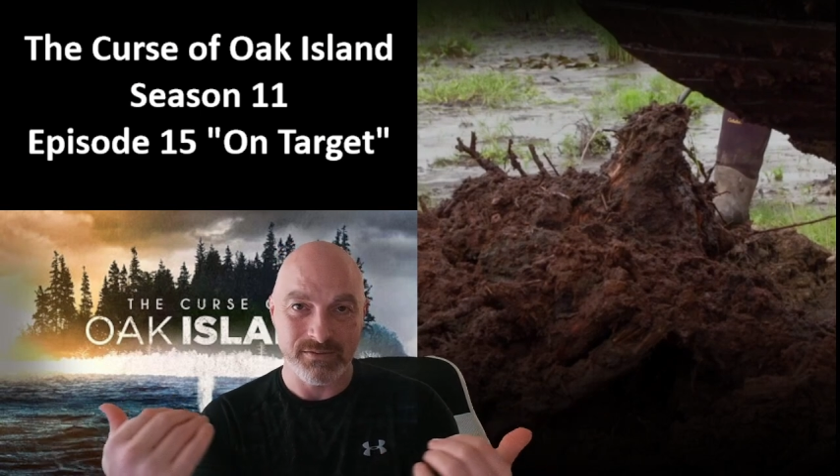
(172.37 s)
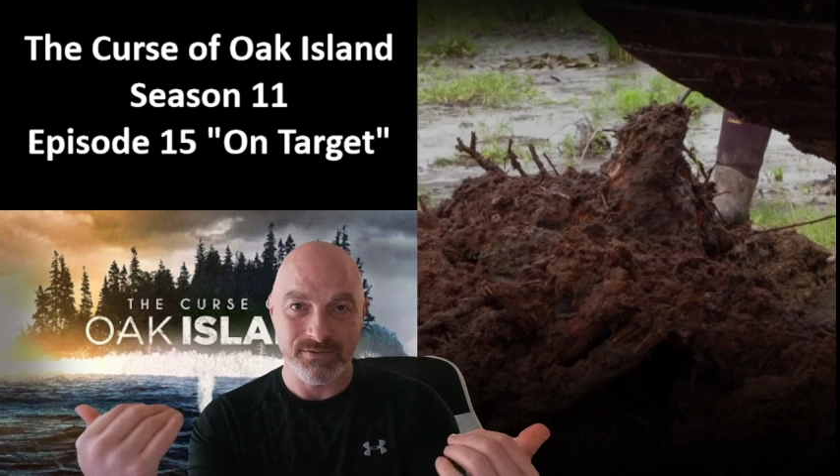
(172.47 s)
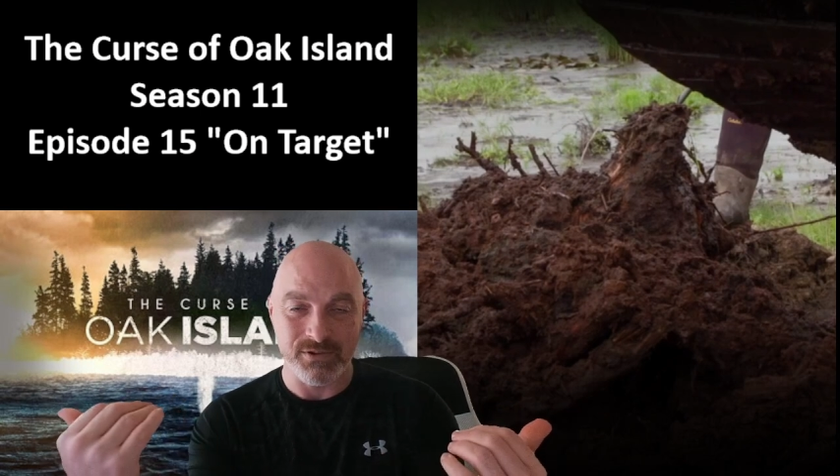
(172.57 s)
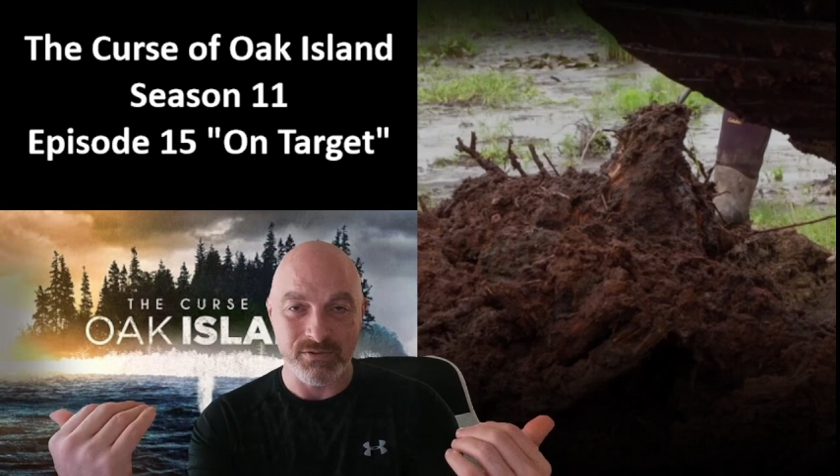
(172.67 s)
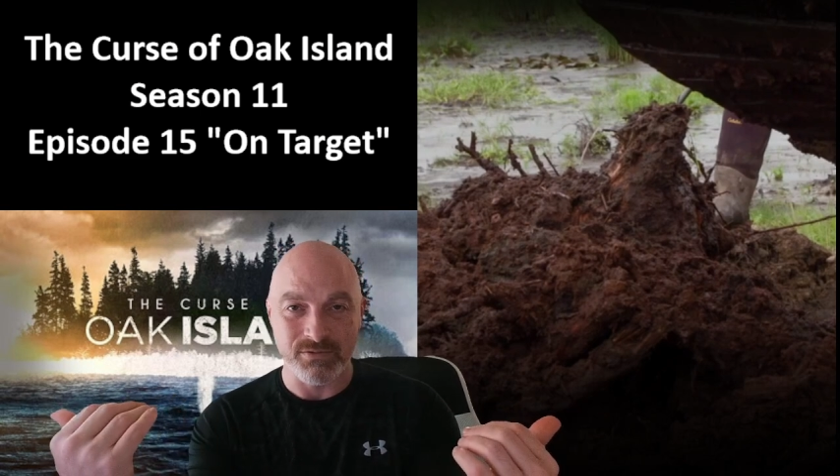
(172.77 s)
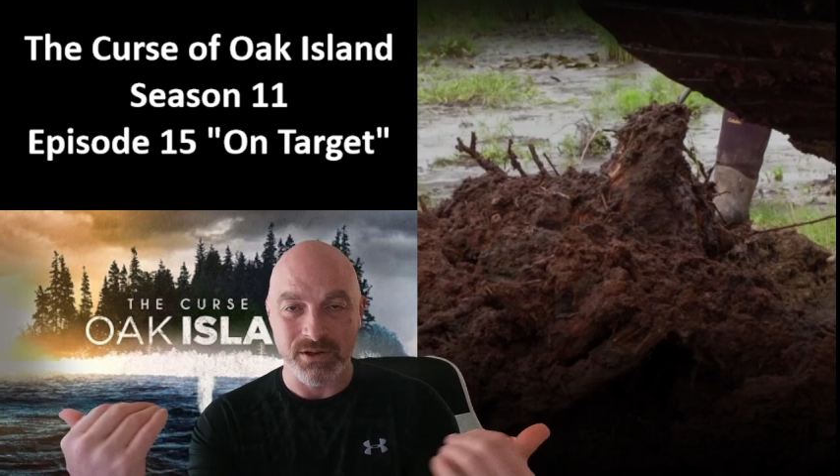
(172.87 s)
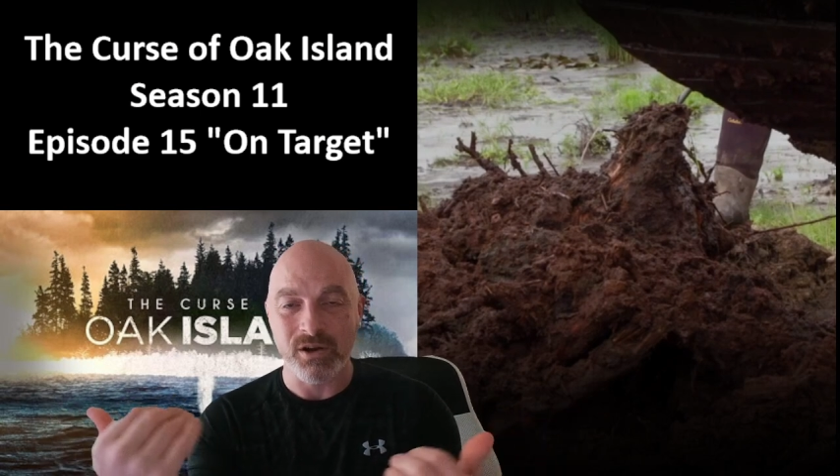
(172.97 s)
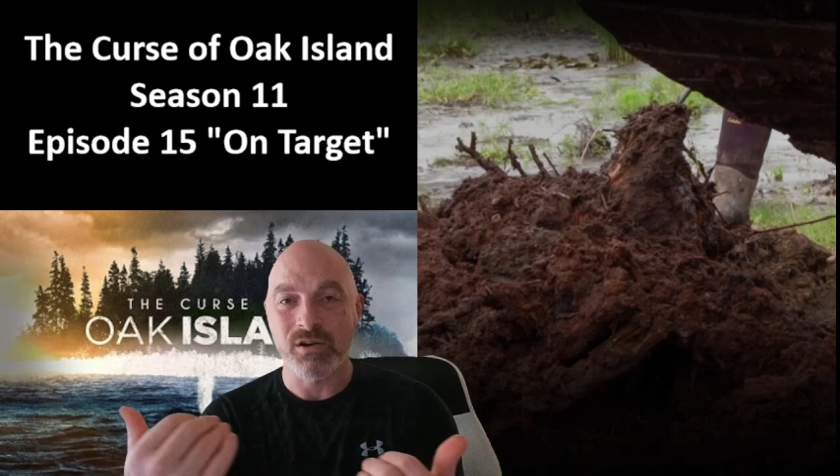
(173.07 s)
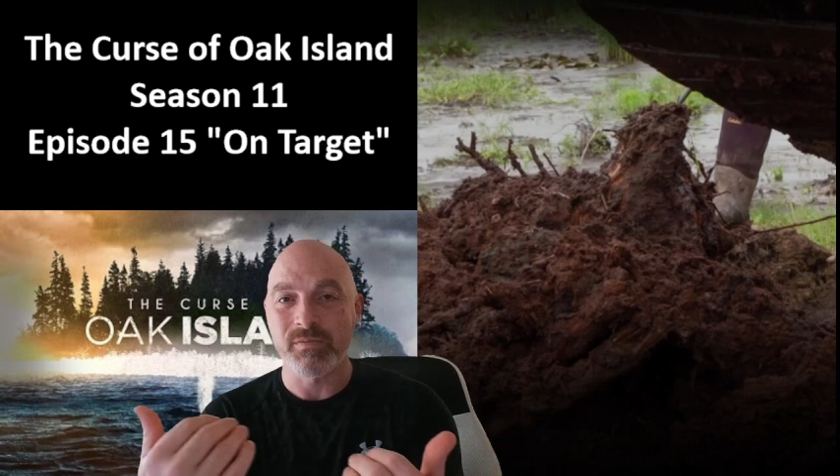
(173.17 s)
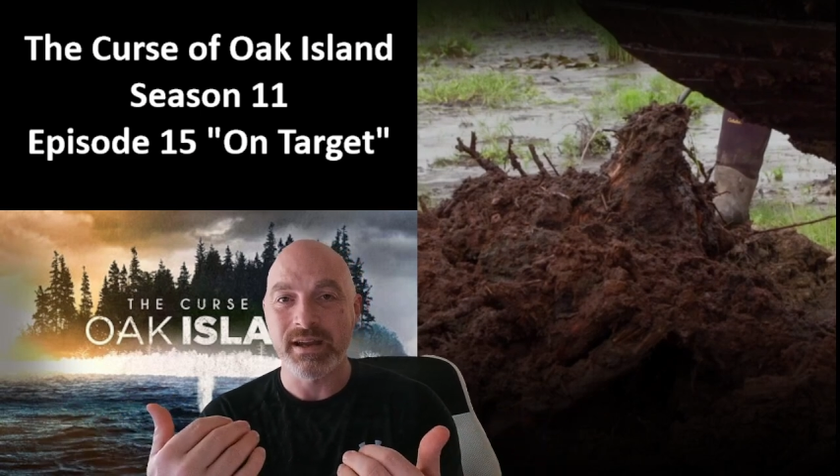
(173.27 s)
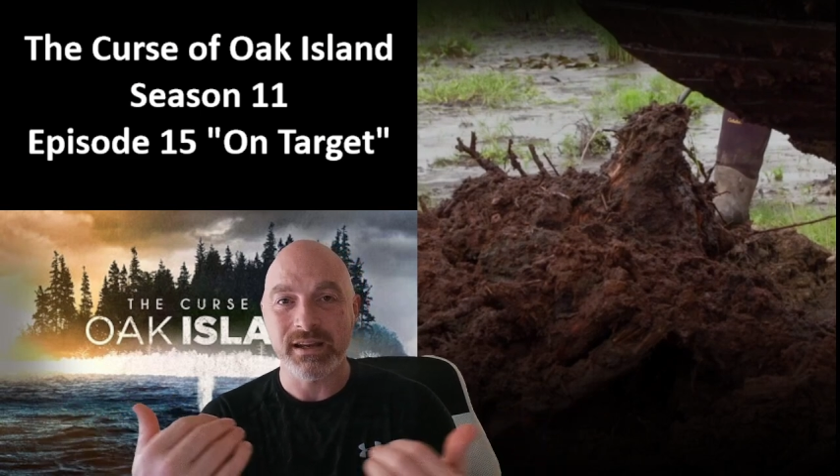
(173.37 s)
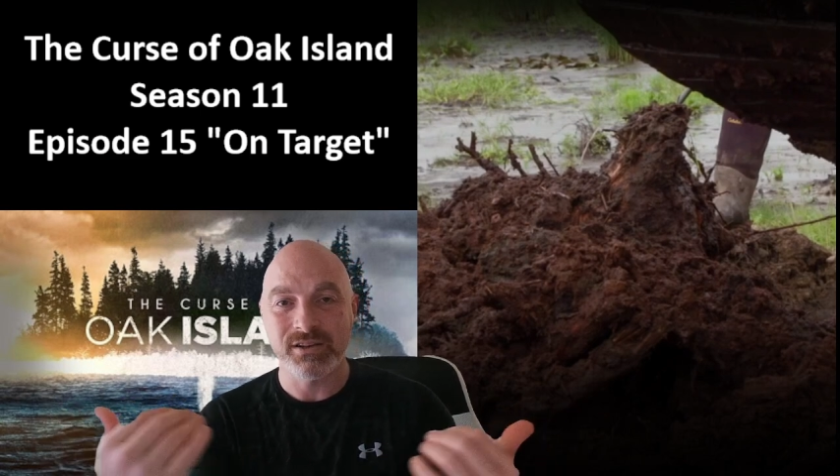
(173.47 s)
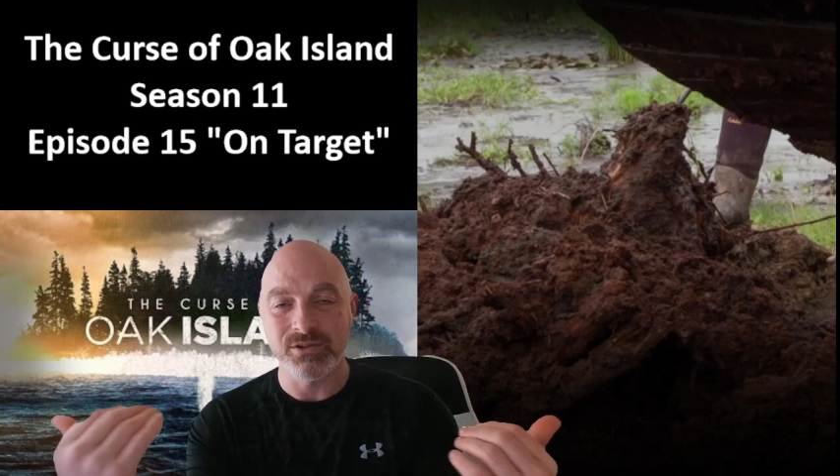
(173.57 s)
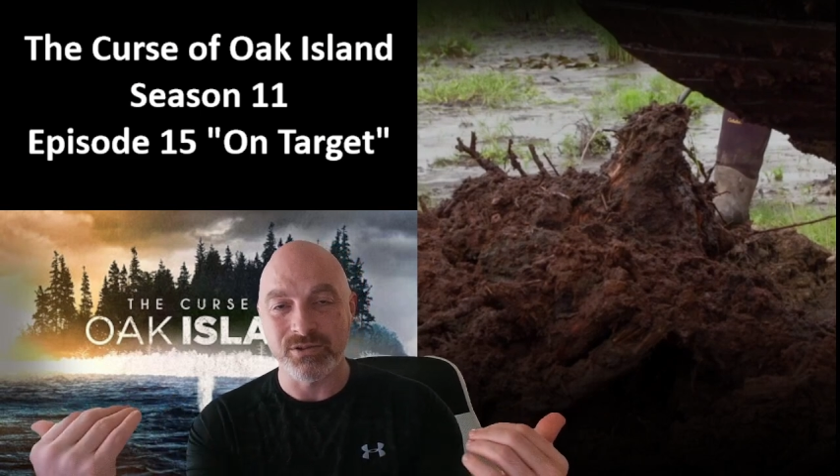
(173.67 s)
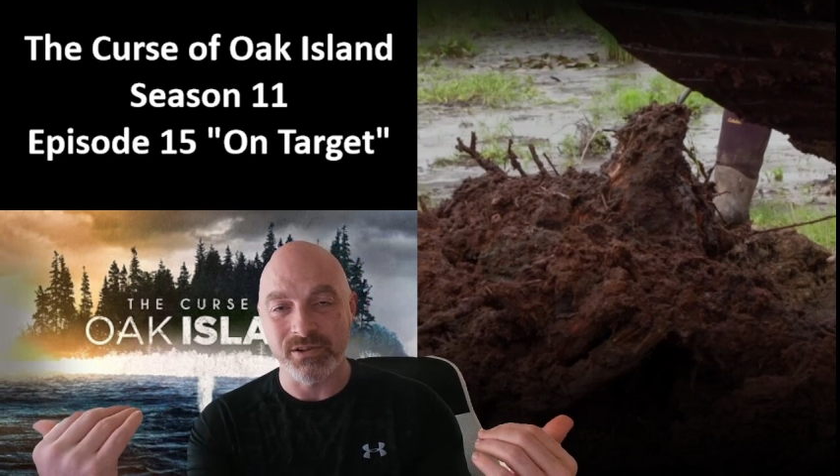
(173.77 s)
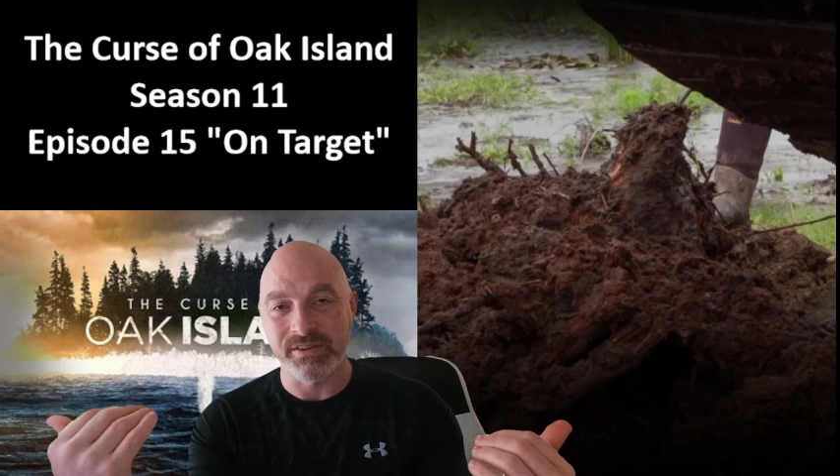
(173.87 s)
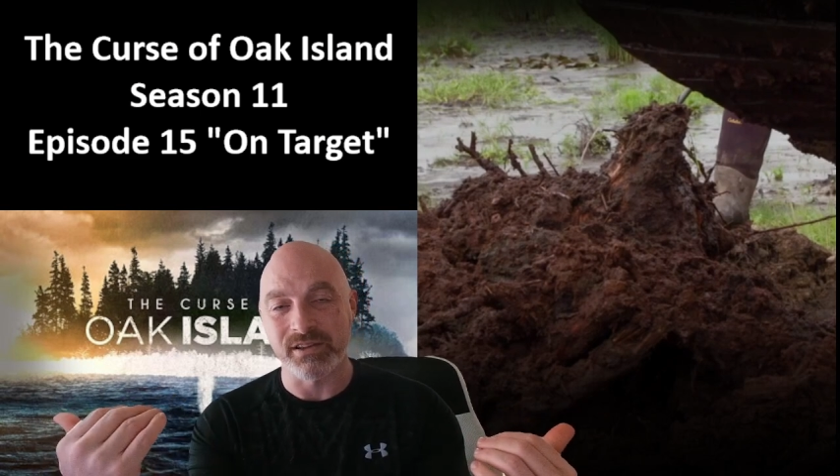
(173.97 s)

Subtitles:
If you recall back to all of the